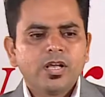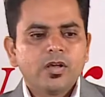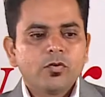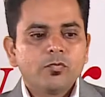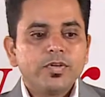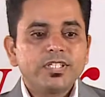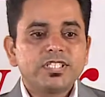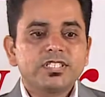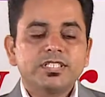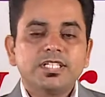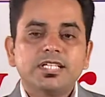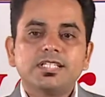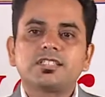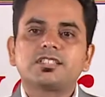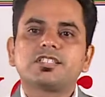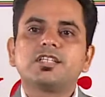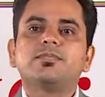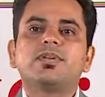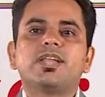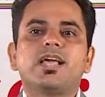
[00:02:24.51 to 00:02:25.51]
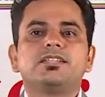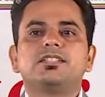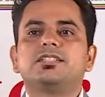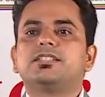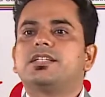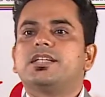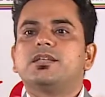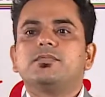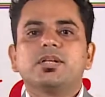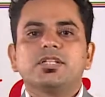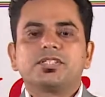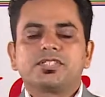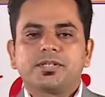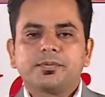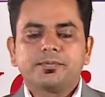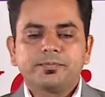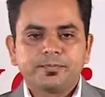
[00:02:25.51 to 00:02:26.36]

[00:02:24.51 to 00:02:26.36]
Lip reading: which stabilizes an emulsion.